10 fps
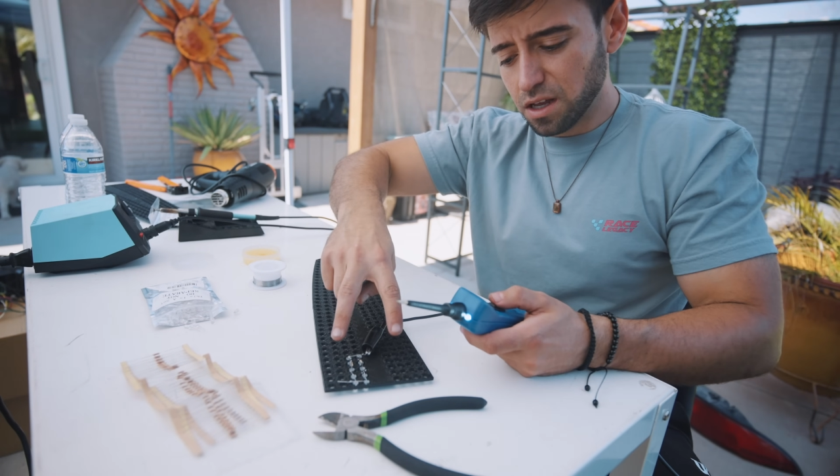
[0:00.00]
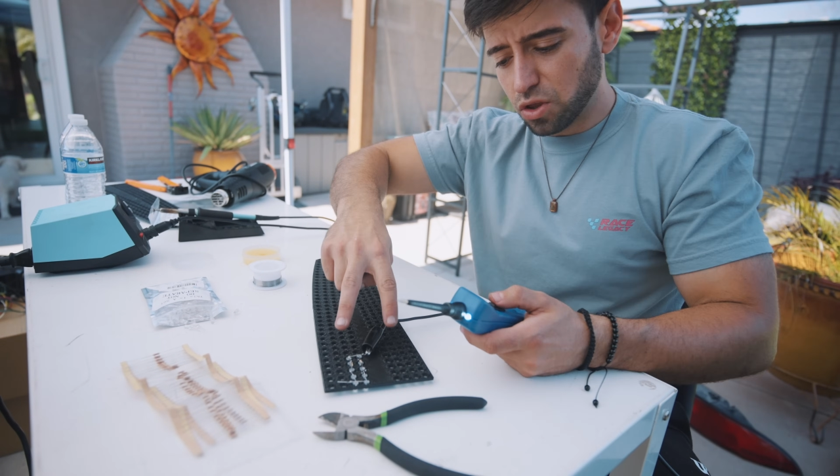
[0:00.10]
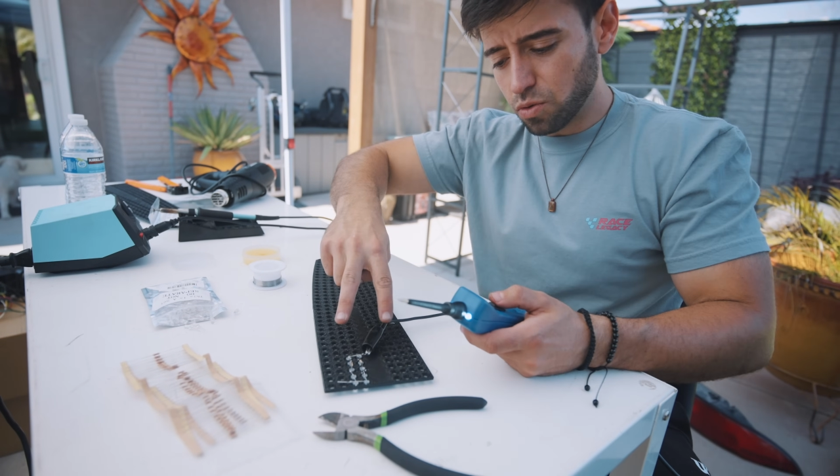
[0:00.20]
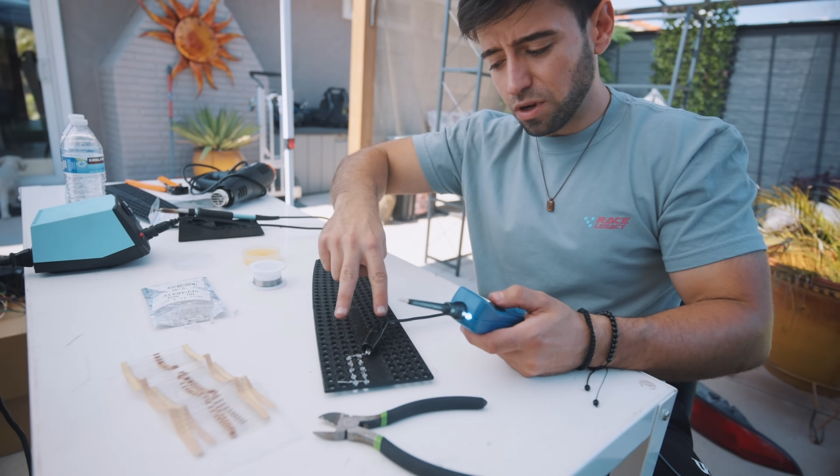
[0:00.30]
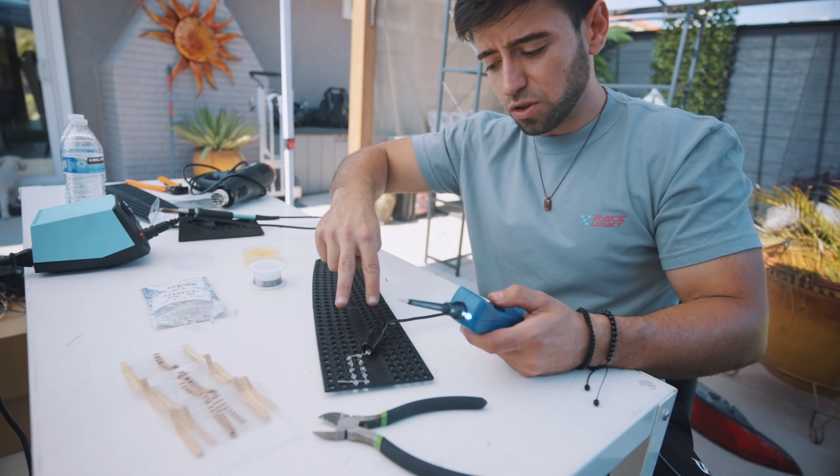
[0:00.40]

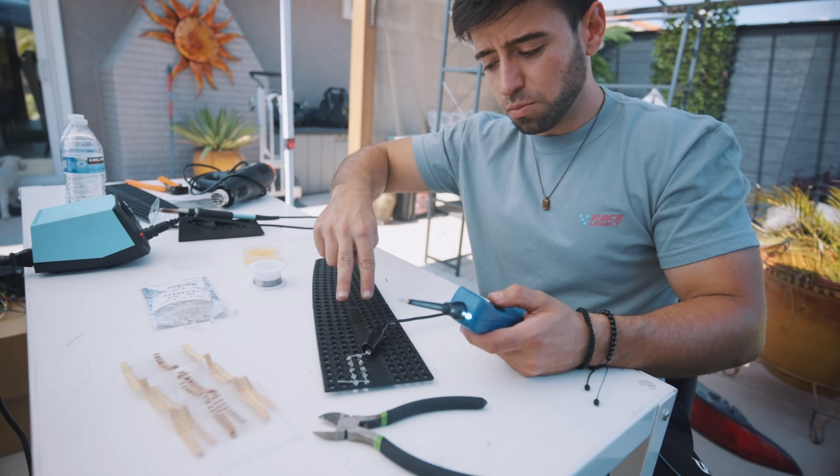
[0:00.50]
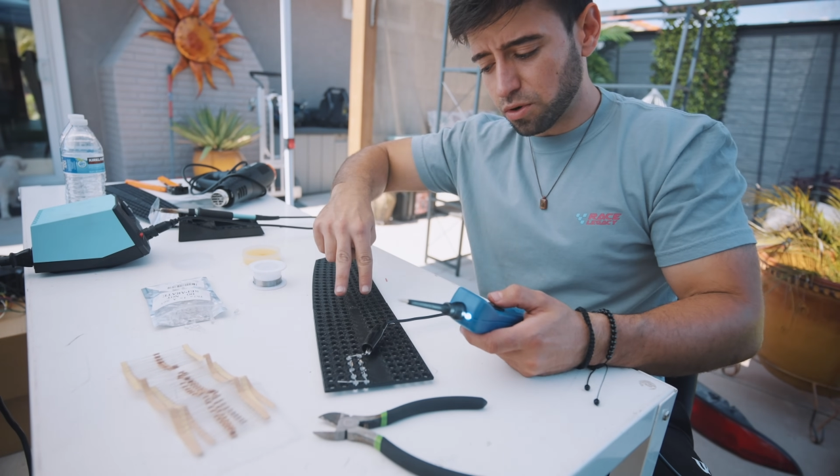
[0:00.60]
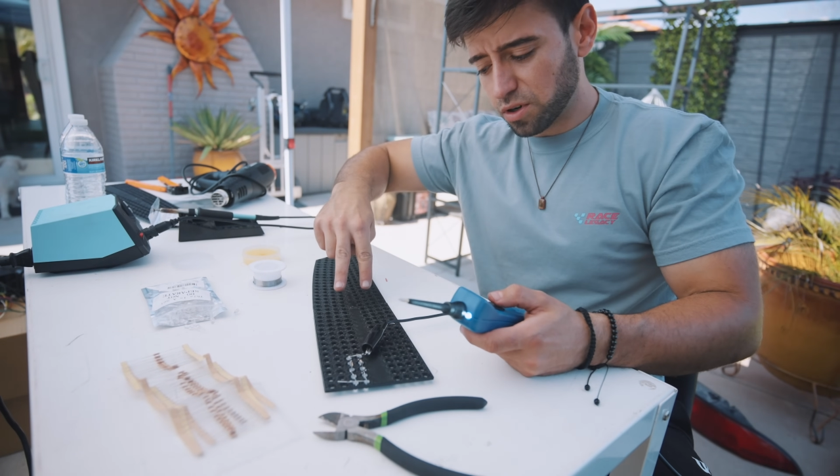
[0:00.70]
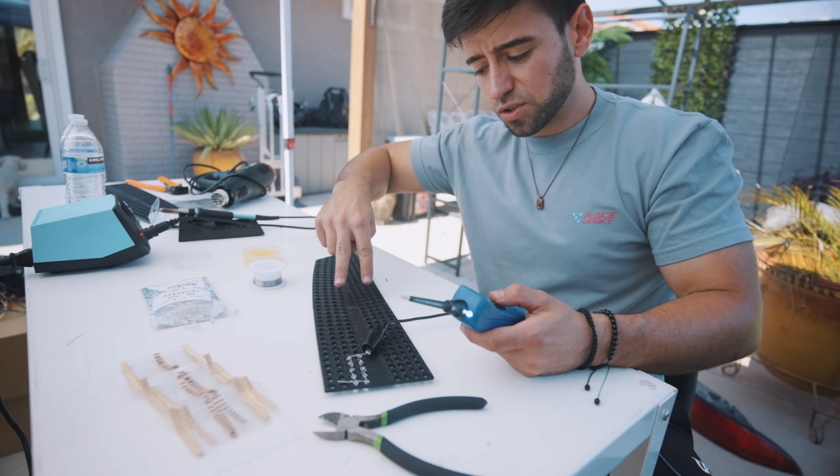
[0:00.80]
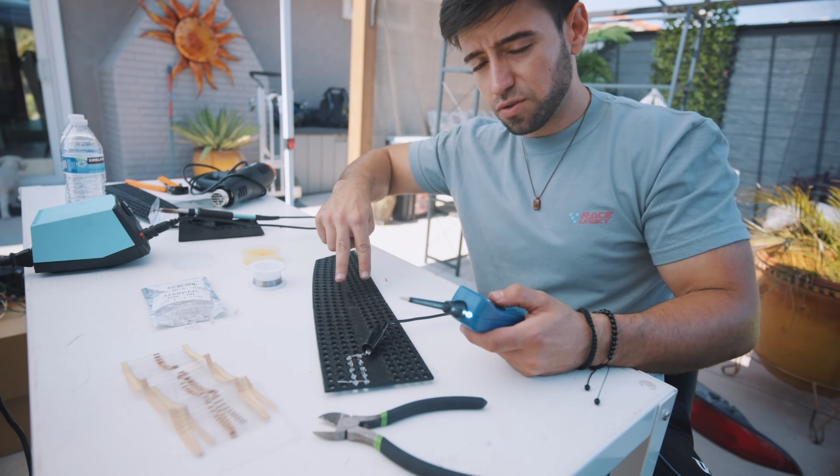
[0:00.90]
throughout the
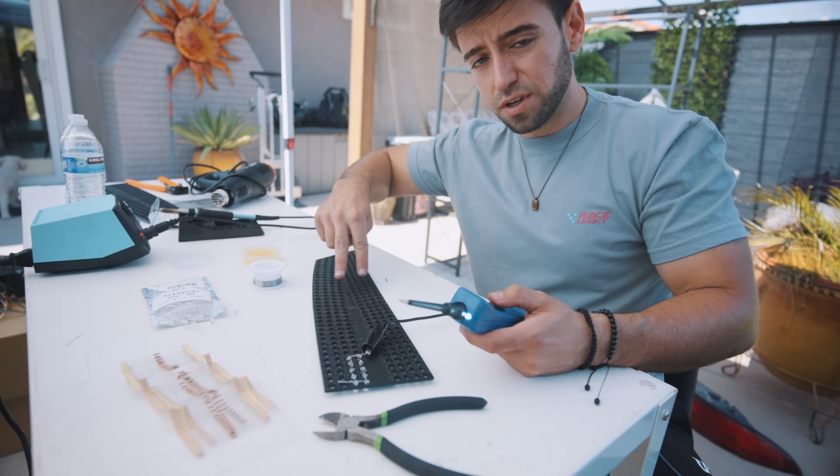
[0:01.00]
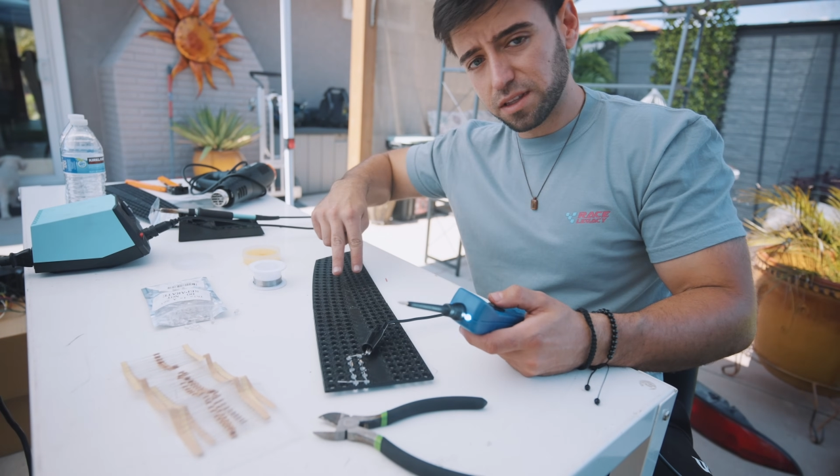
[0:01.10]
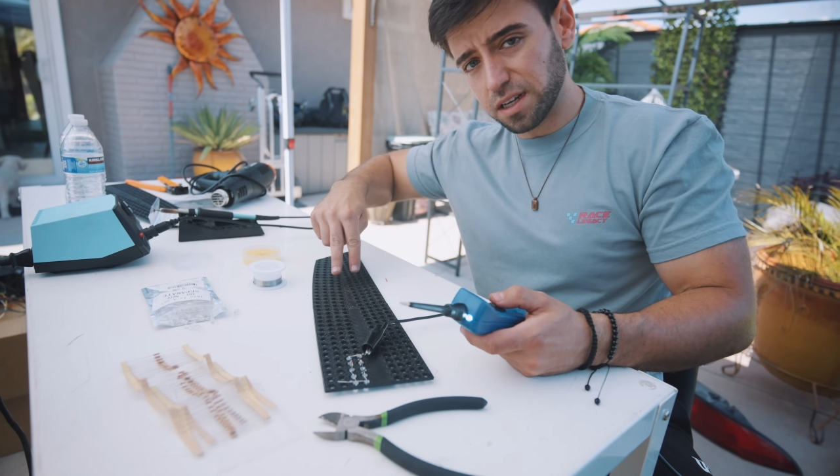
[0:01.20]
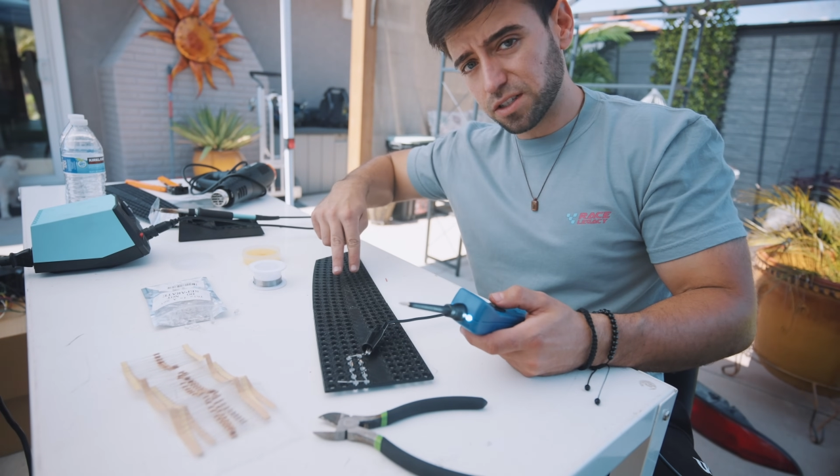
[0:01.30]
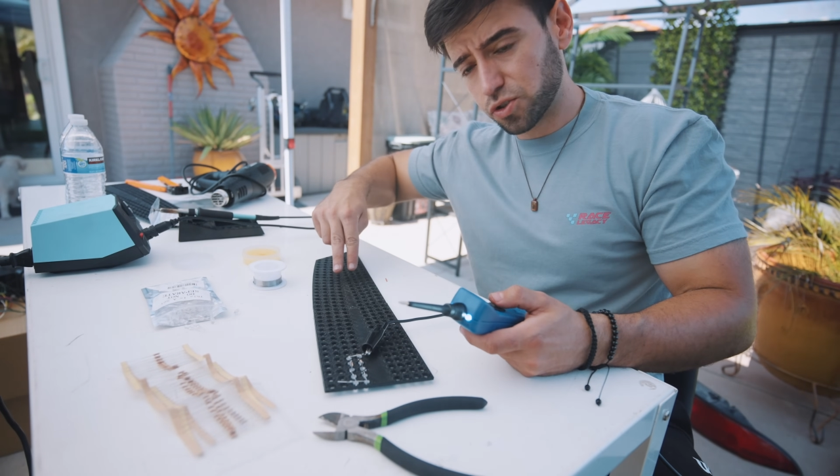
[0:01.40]
board so you
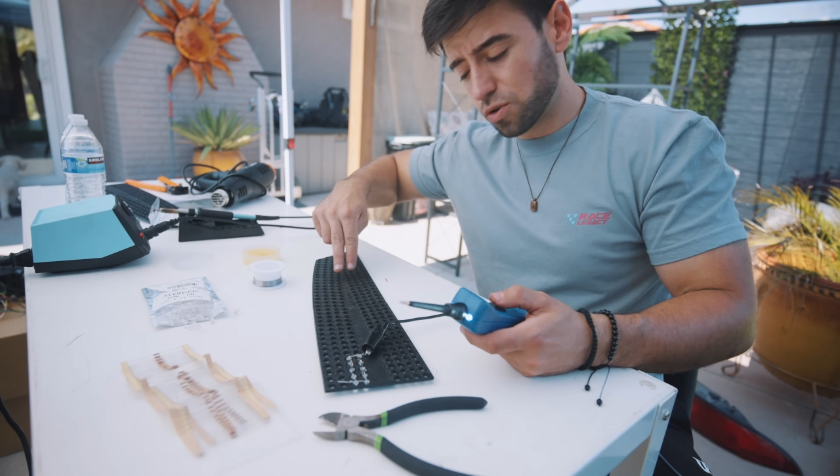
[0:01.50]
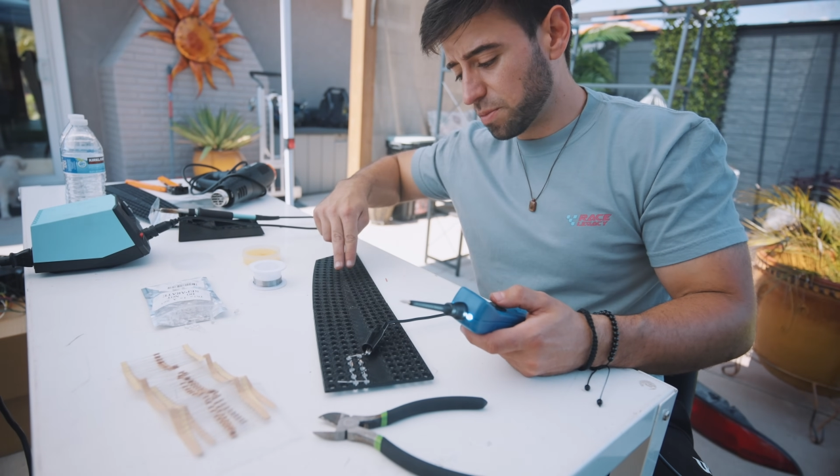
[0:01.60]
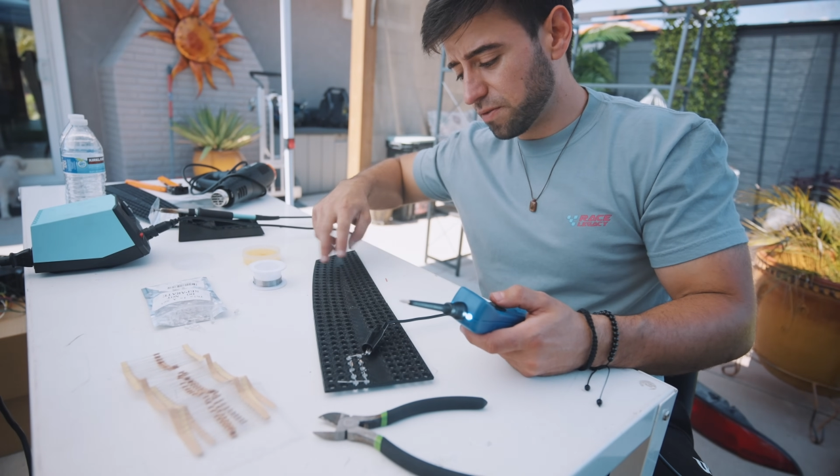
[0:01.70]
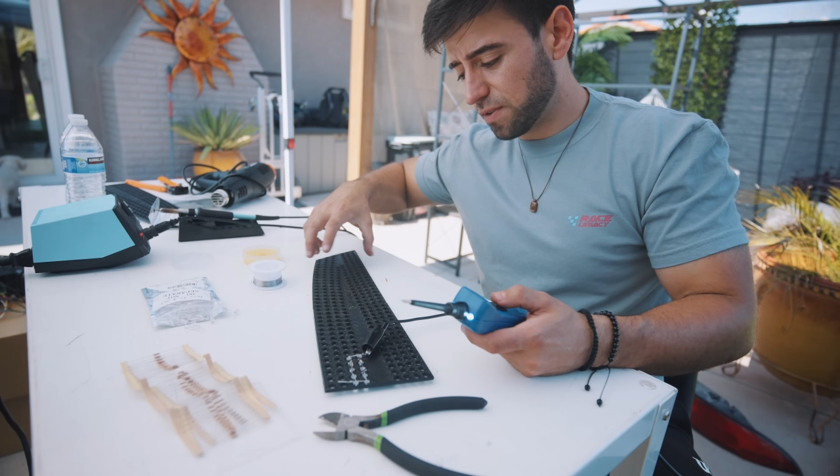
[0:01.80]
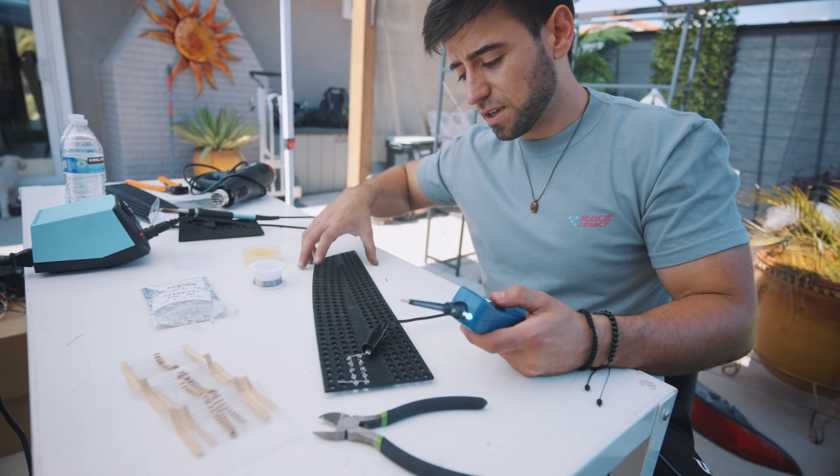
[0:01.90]
get that strip
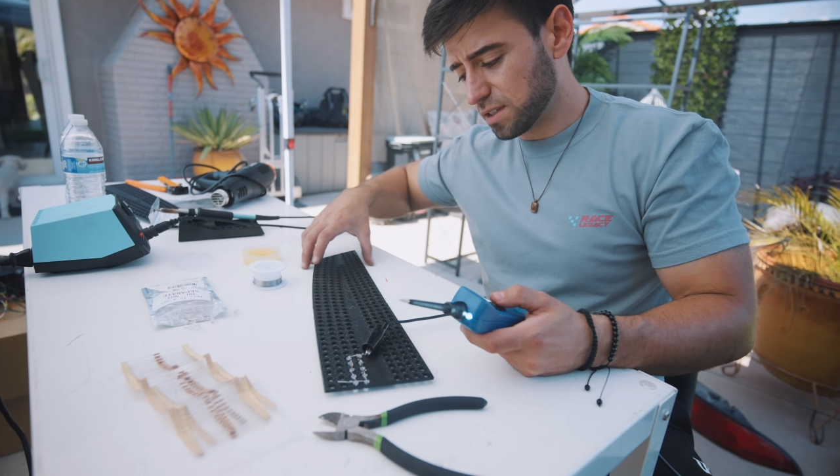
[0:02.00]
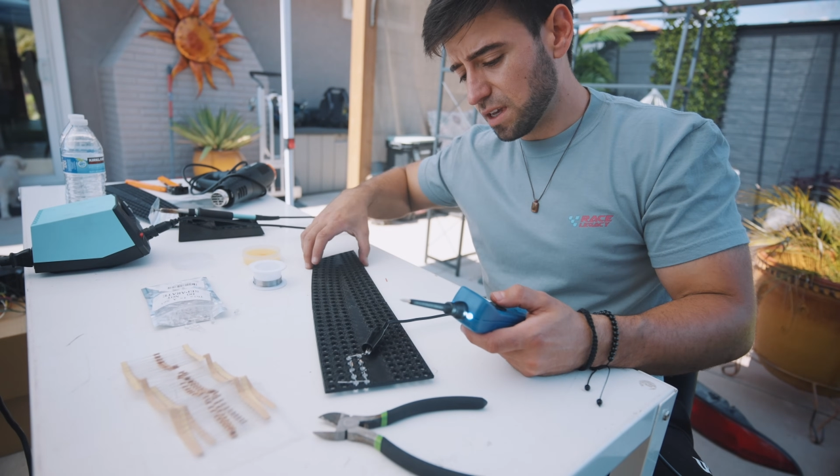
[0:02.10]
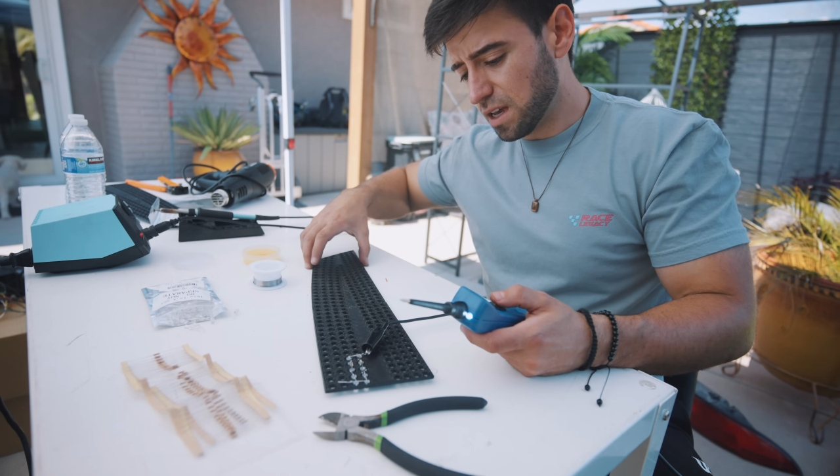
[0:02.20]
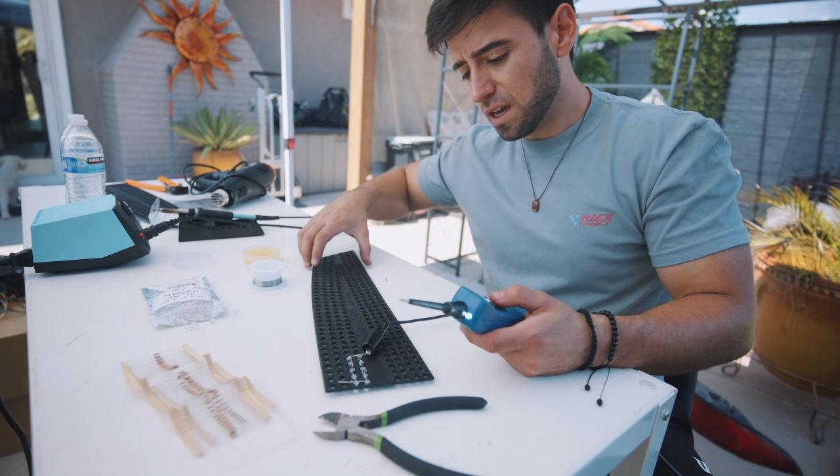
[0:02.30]
effect,